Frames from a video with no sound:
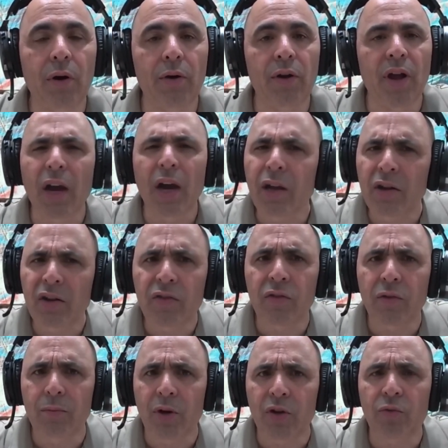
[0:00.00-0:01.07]
are not going to
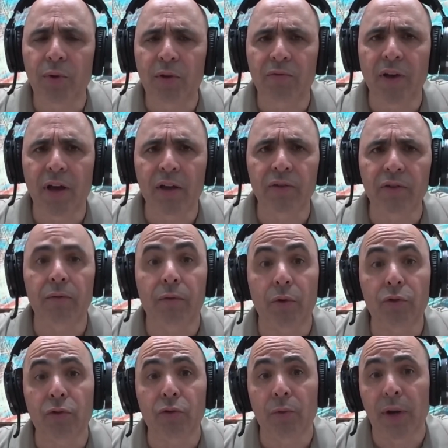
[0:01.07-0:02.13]
so much be found in
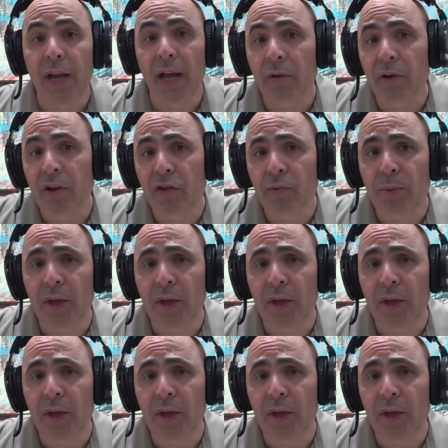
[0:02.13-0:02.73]
virtual reality